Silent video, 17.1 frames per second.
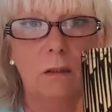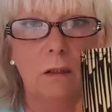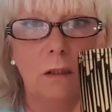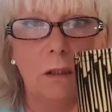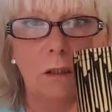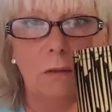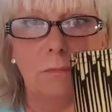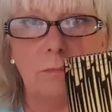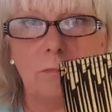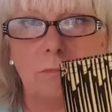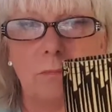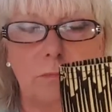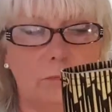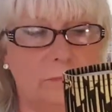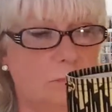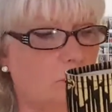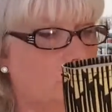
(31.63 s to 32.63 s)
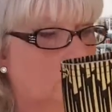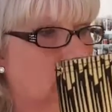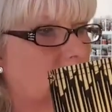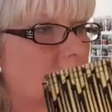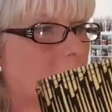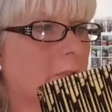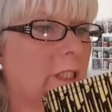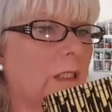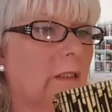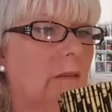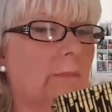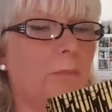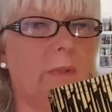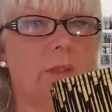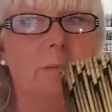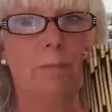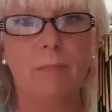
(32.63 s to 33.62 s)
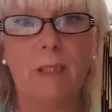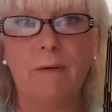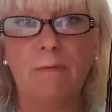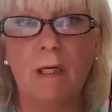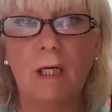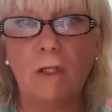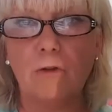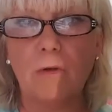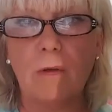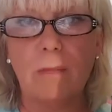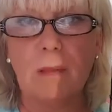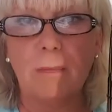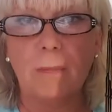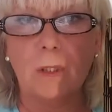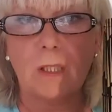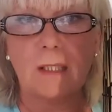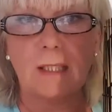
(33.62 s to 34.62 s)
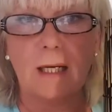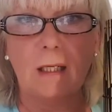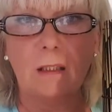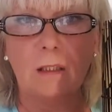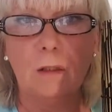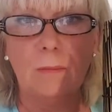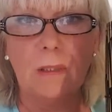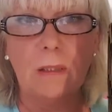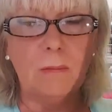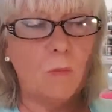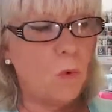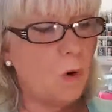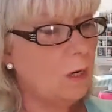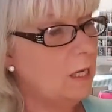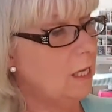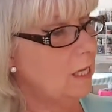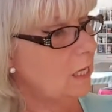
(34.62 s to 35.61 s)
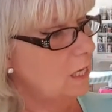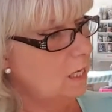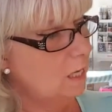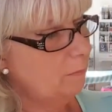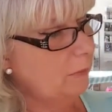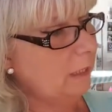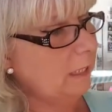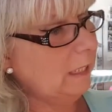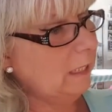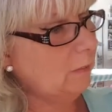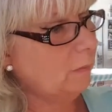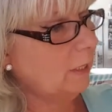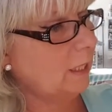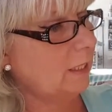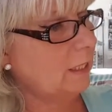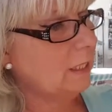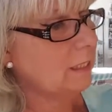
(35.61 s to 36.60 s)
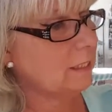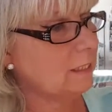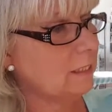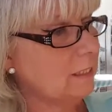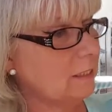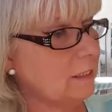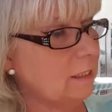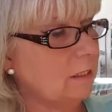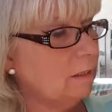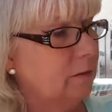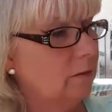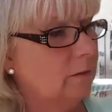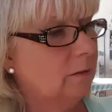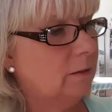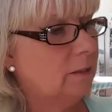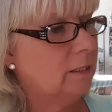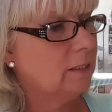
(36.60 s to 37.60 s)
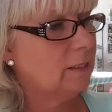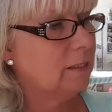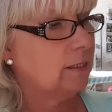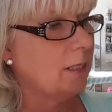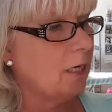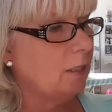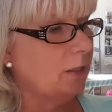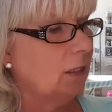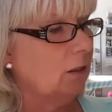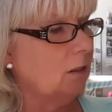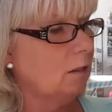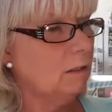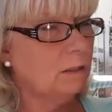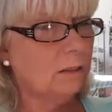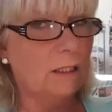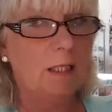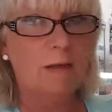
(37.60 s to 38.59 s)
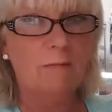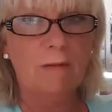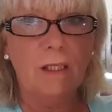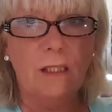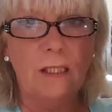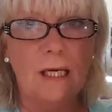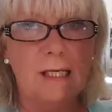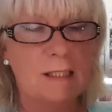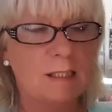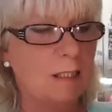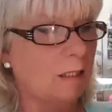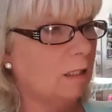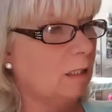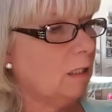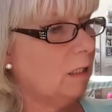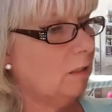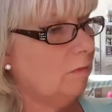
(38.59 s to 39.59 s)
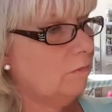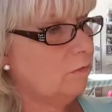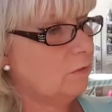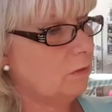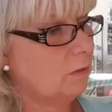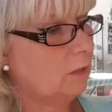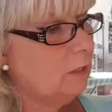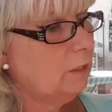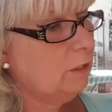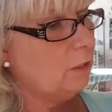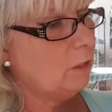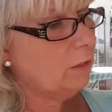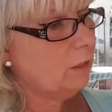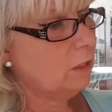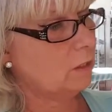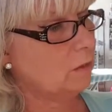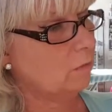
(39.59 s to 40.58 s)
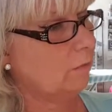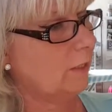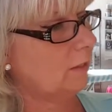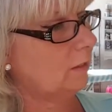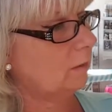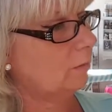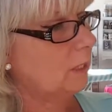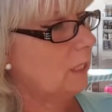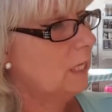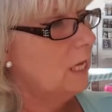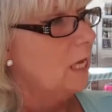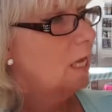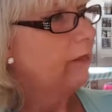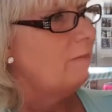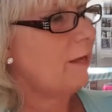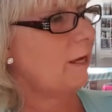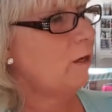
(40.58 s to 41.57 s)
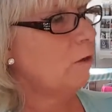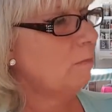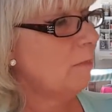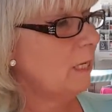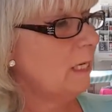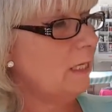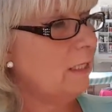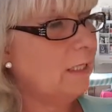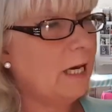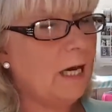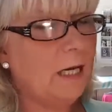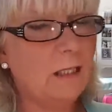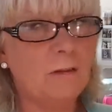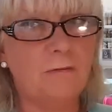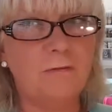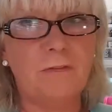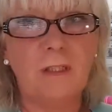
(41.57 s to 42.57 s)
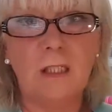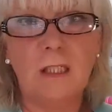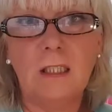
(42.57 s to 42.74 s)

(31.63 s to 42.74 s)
I've got to trim the books down a little bit more. But anyway, this is how they look. They have the elastic that covers, that goes around them. They are made out of